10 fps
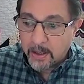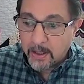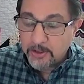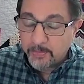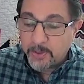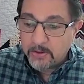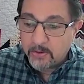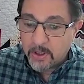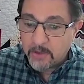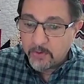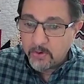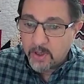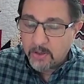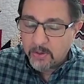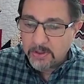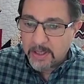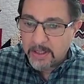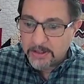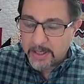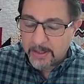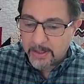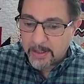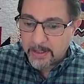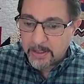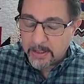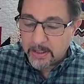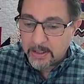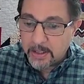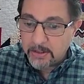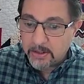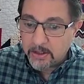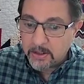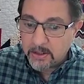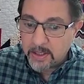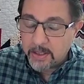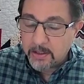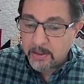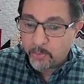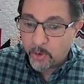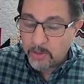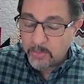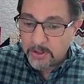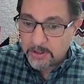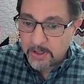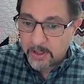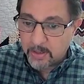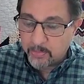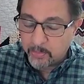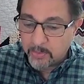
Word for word: I spent quite a few hours on a chat line and I did get an appointment set up.